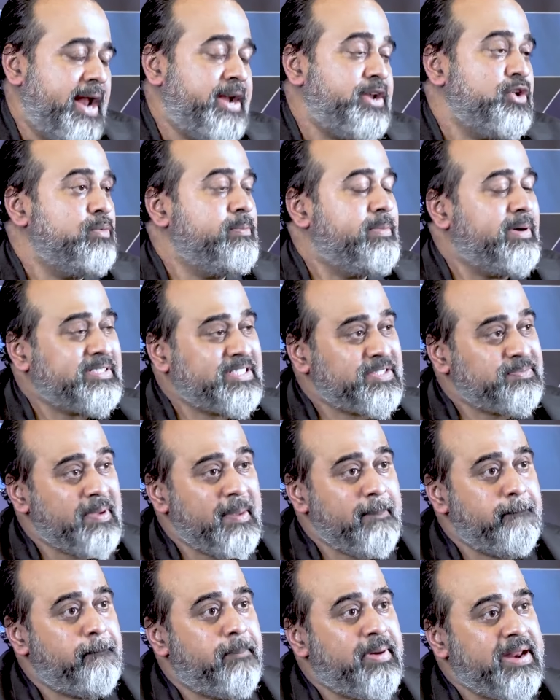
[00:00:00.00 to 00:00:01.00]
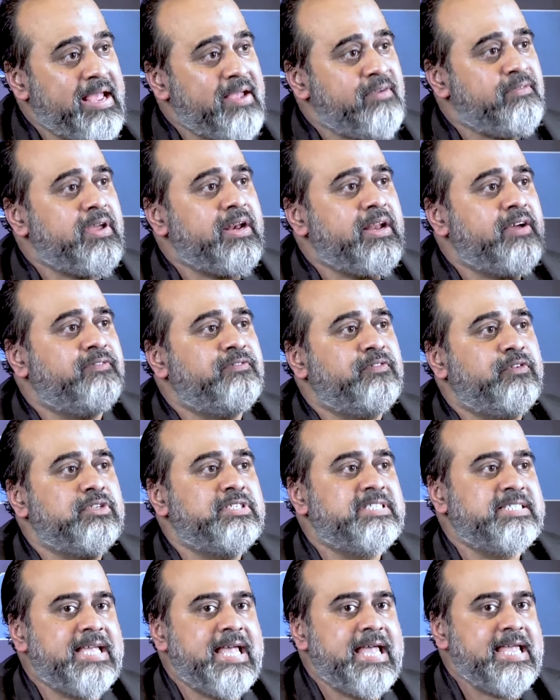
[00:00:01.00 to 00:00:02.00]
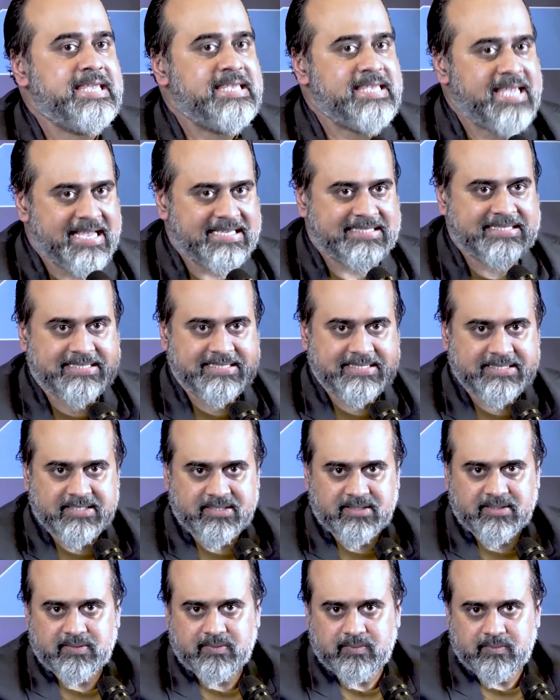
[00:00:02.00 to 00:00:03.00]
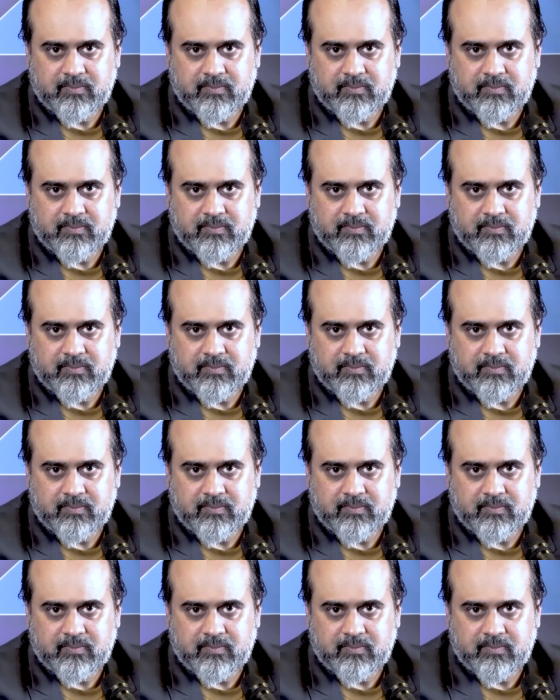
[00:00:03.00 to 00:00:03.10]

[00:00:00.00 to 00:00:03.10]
And you must be brave enough to say yes.